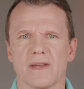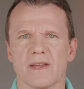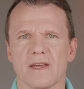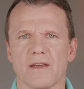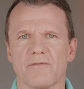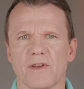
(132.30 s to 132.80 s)

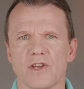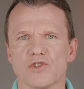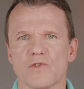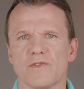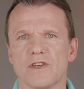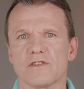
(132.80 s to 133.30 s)
If each
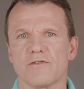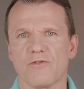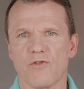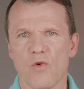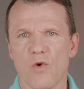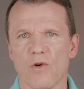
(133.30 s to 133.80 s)
of these
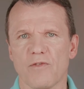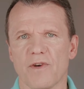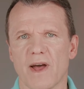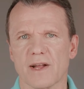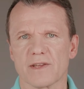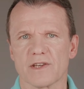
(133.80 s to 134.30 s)
4
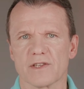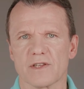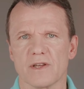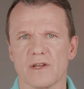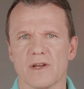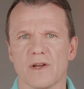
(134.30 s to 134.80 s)
factors
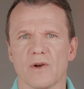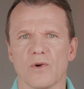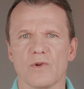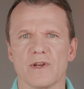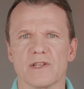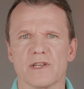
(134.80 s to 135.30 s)

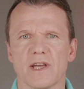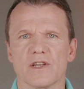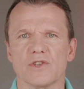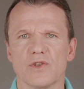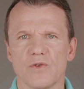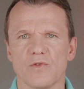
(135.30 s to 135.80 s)
only take
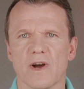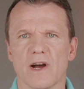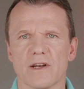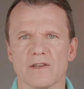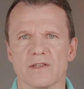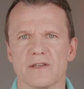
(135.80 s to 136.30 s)
2
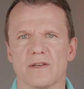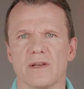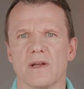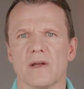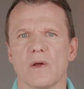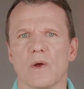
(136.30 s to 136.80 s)
values,
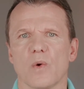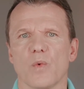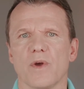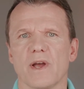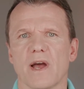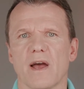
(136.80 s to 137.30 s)

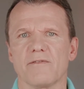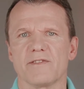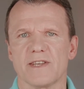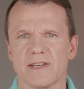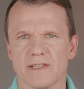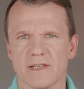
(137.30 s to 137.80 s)
we have
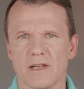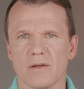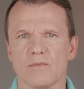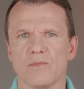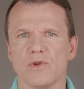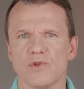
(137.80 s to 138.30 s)

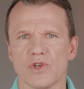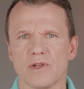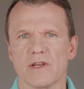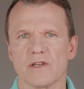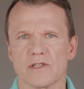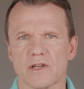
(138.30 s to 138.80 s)
16
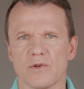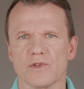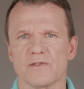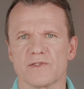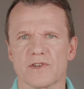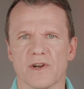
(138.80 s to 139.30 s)
mutually
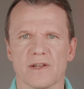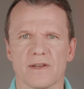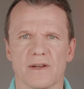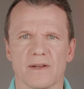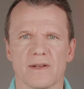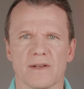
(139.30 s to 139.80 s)
exclusive strata.
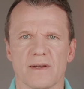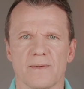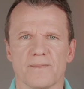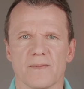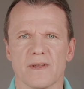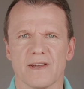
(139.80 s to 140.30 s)

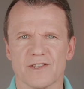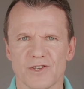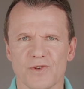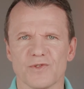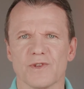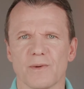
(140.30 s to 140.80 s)
It's
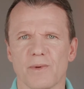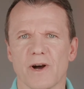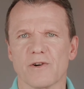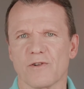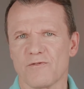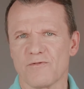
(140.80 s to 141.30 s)
2 to the
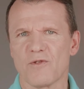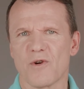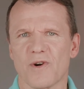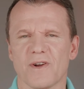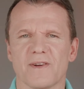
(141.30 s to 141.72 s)
power of 4.